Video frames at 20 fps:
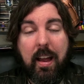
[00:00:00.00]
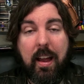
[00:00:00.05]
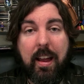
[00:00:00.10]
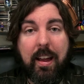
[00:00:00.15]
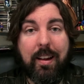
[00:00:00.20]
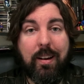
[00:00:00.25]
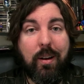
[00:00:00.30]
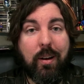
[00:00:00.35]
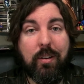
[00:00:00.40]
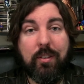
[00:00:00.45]

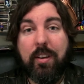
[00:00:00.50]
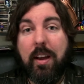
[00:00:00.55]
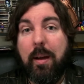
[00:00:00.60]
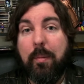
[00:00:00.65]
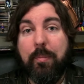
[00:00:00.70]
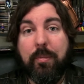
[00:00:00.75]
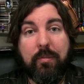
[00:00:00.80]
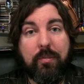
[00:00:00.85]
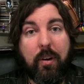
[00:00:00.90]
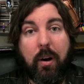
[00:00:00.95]
And on
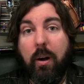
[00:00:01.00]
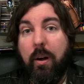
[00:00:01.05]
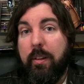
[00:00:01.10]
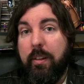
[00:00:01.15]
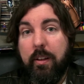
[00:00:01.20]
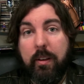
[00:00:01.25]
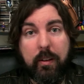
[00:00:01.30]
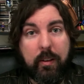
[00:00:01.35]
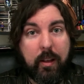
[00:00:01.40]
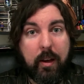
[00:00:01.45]
top of all
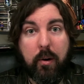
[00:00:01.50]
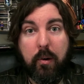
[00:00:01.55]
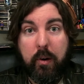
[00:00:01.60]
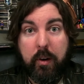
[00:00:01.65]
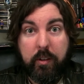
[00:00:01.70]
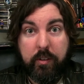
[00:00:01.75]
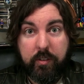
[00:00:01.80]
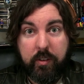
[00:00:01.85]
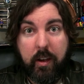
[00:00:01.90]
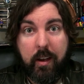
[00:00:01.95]
the
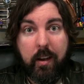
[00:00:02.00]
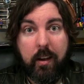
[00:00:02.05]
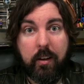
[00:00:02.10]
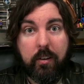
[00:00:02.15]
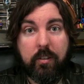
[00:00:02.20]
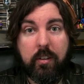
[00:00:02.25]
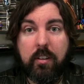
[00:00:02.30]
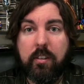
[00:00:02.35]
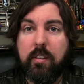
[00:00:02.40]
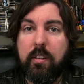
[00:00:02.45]
hilarious
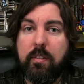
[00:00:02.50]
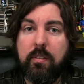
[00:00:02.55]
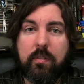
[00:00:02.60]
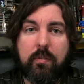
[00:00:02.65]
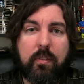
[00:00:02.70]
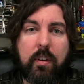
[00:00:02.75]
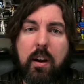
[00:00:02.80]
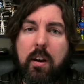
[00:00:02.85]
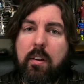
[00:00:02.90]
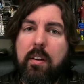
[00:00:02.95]
gags, it's a
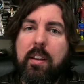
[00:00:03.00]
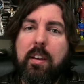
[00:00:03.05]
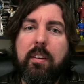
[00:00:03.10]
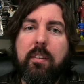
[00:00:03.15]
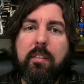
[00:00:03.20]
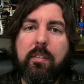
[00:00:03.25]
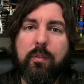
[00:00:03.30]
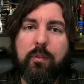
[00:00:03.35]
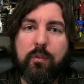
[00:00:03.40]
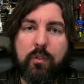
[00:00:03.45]

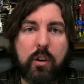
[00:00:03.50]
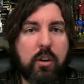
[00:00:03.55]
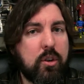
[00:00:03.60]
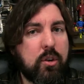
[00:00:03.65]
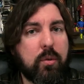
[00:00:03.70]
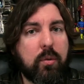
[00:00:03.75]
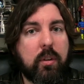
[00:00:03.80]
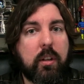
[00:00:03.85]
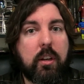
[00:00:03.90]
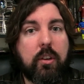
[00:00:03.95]
very
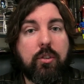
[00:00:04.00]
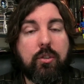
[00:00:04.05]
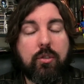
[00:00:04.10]
visually